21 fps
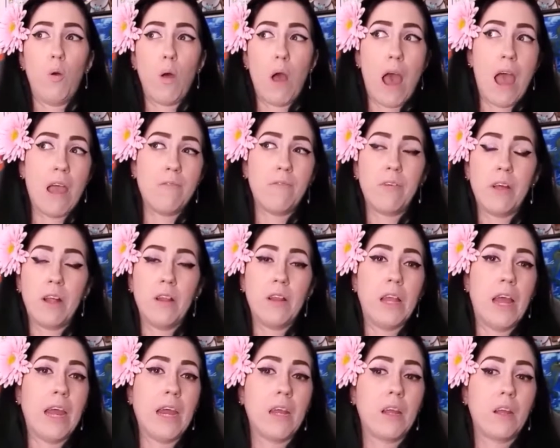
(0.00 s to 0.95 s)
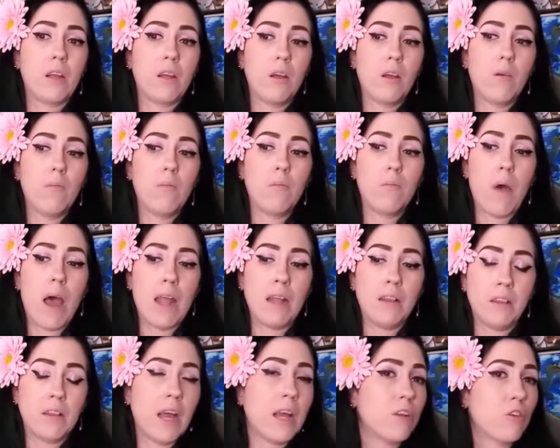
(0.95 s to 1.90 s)
I felt like my
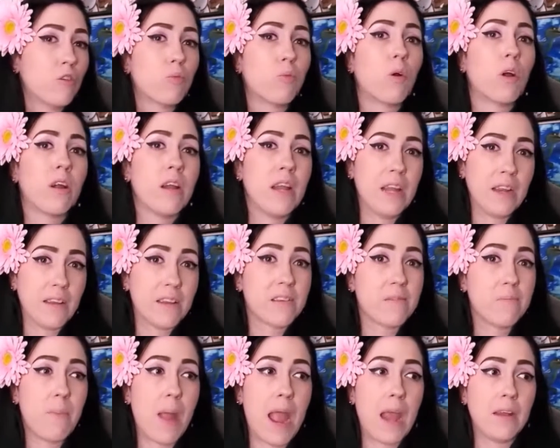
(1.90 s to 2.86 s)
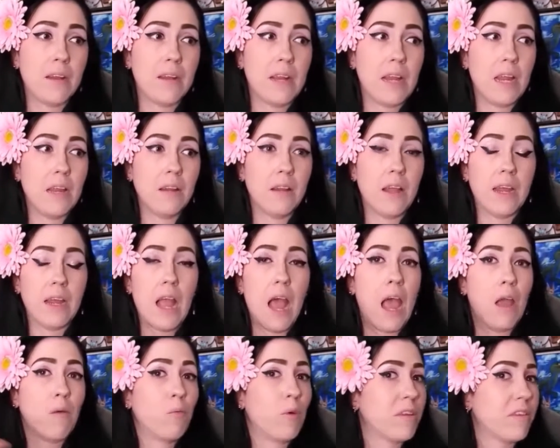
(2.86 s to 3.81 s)
lungs weren't expanding, like
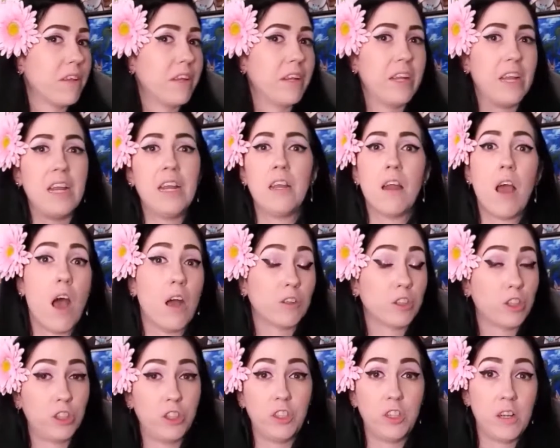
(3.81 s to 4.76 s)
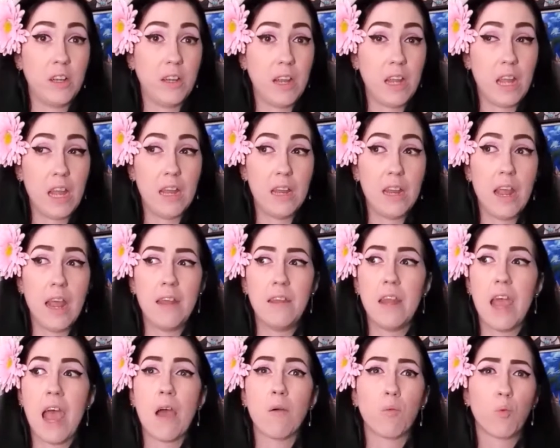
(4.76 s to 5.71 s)
I wasn't getting oxygen in, and
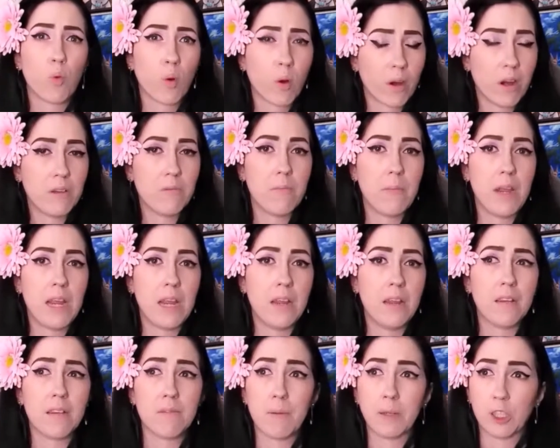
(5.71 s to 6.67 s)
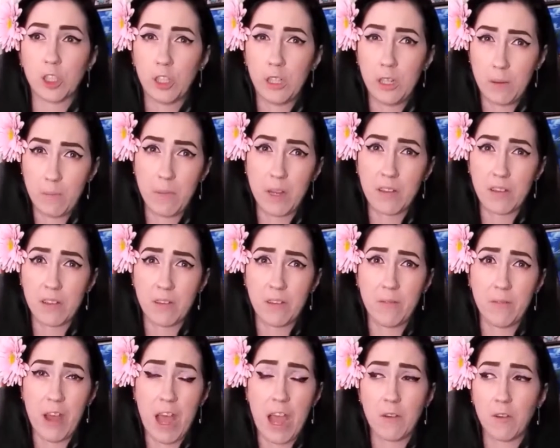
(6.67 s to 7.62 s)
that worried me, especially in the midst of
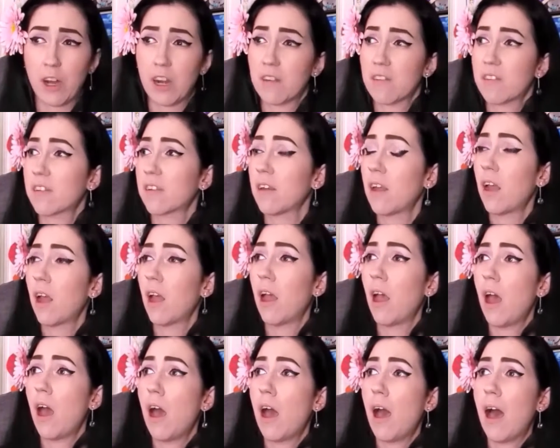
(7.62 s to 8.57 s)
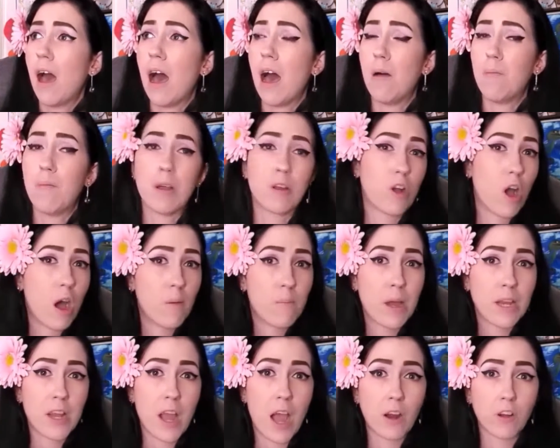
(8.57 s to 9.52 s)
the virus. I called
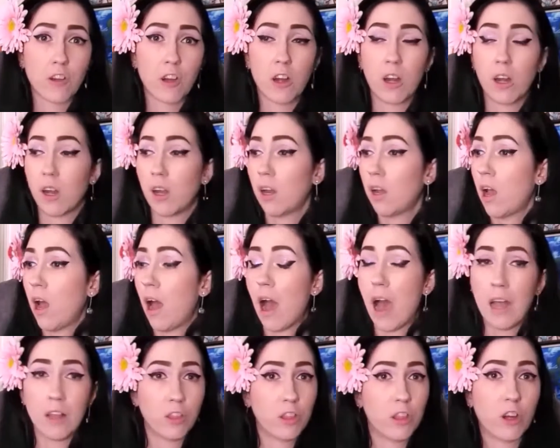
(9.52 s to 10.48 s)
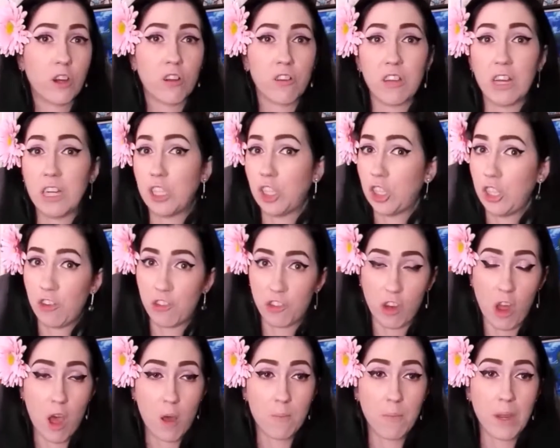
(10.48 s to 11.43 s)
my doctor on Thursday. She
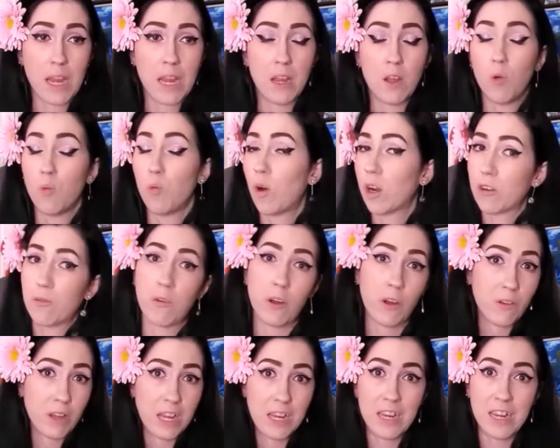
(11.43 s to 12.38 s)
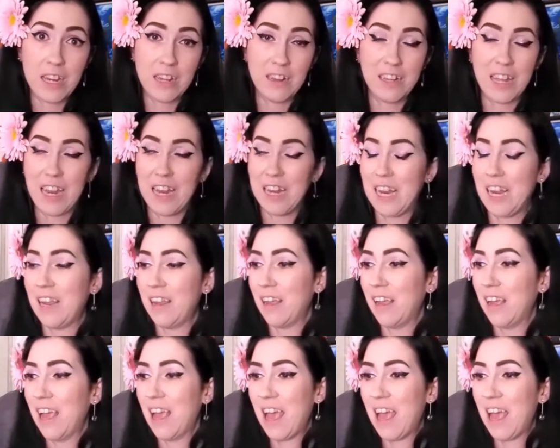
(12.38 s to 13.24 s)
saw me, wonderful Indian lady.